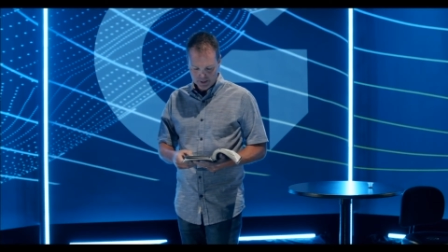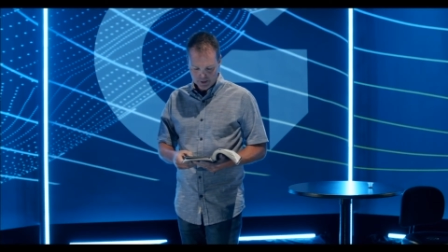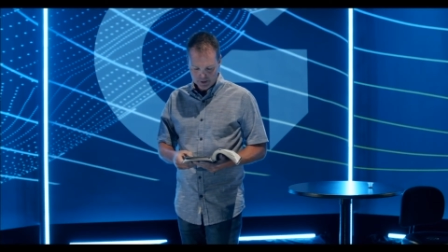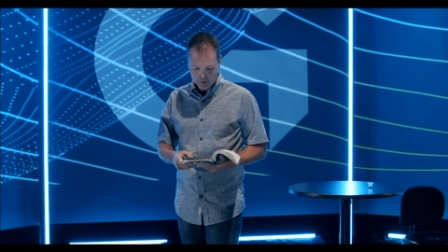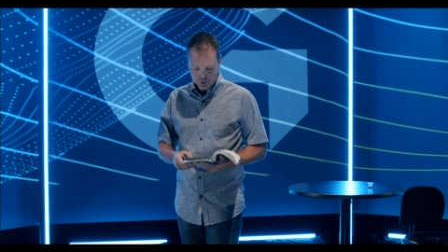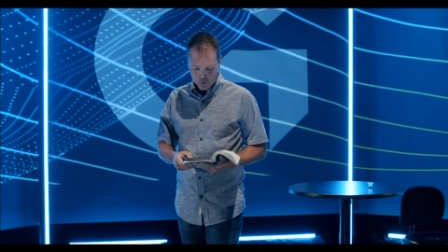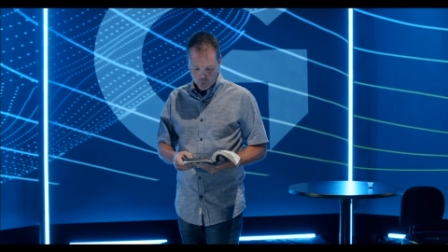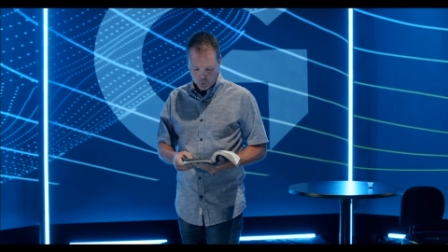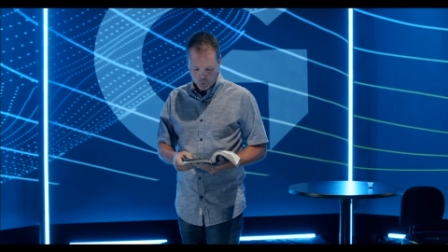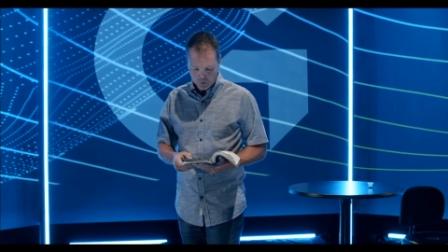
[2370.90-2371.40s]

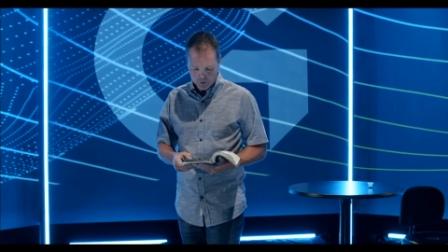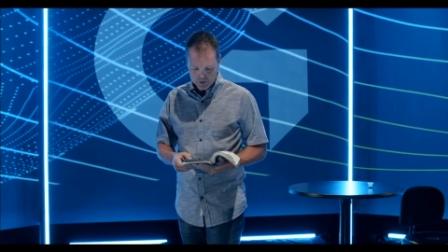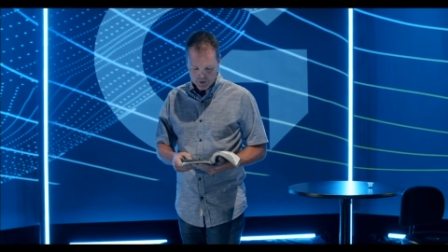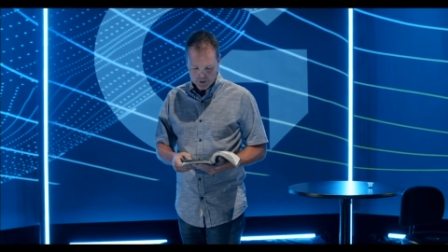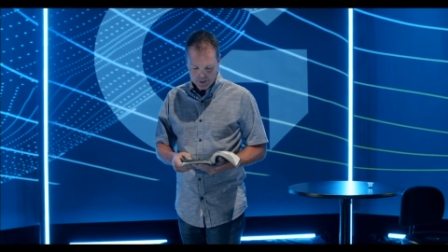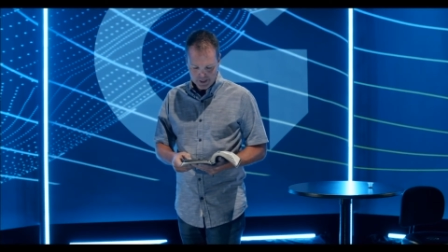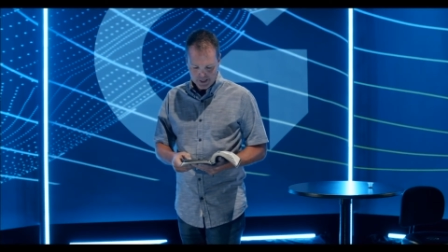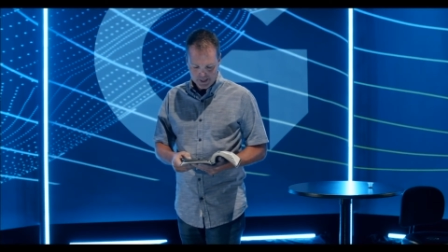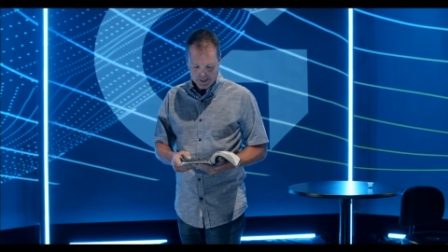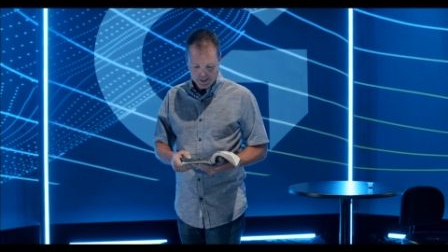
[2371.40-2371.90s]
towards
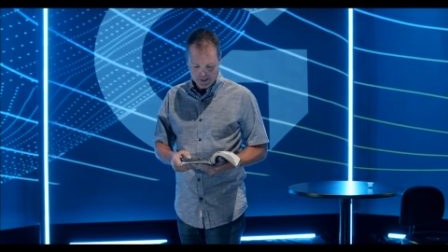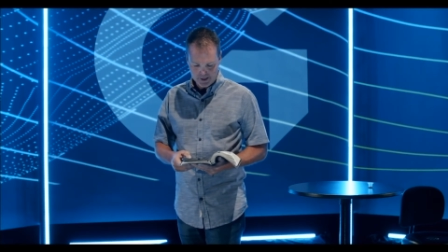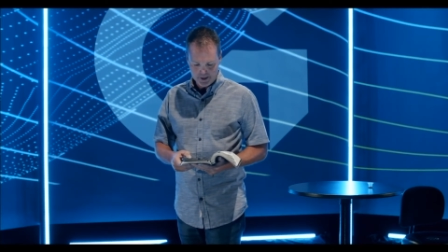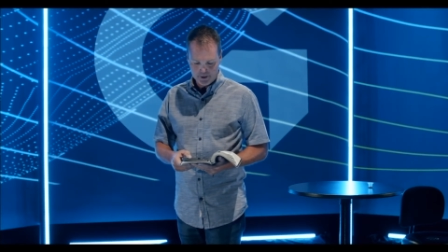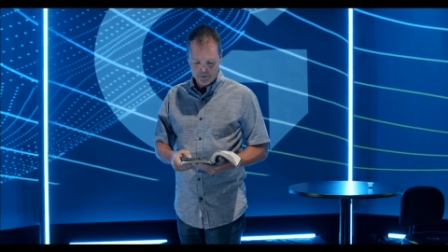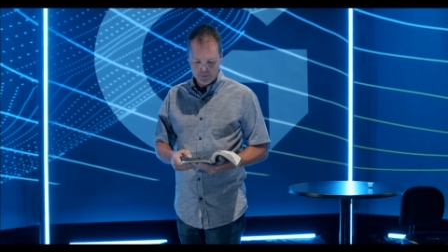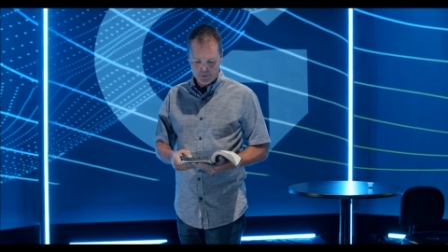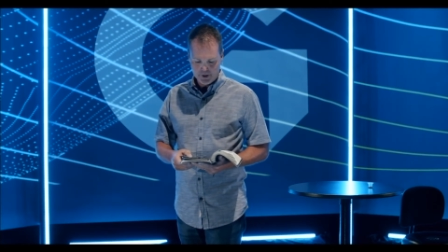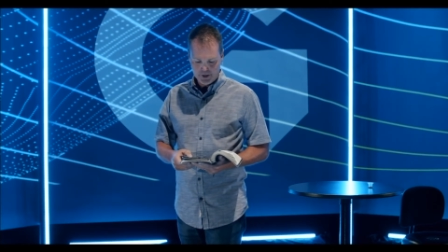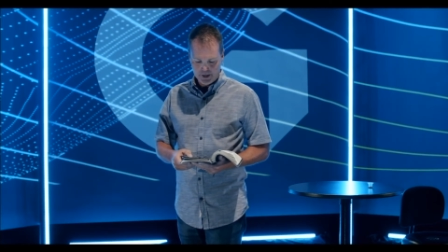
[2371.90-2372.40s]

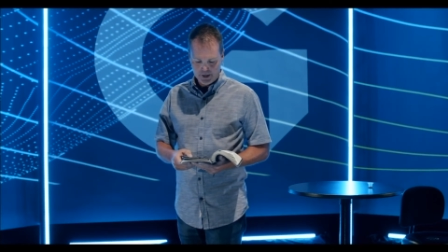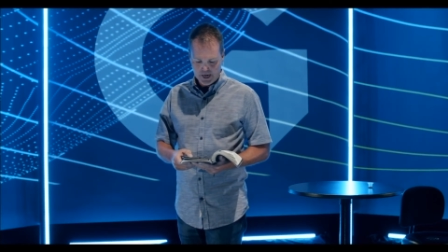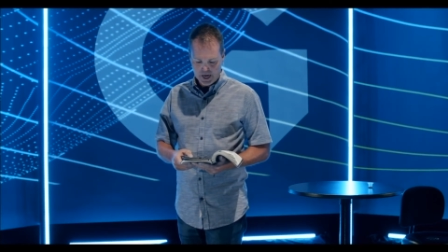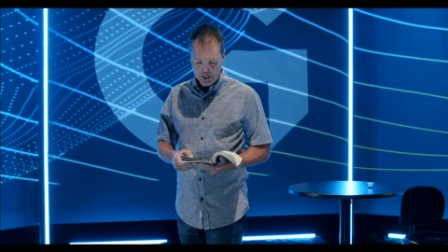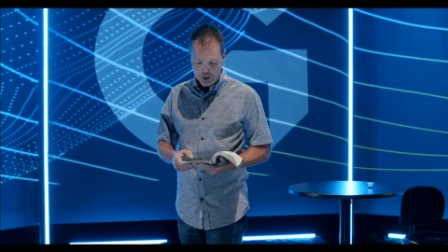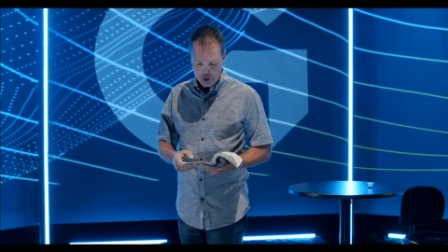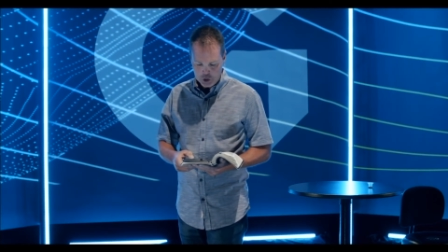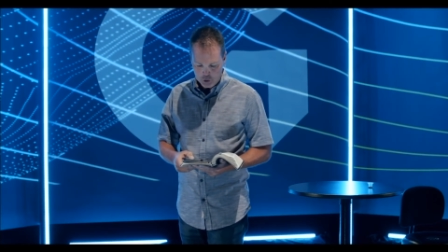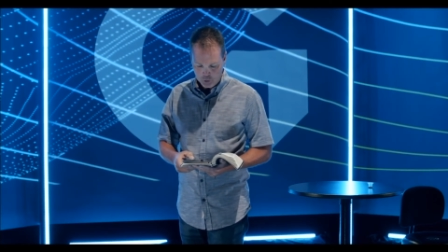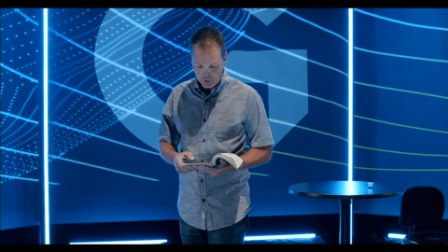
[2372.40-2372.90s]
him. A new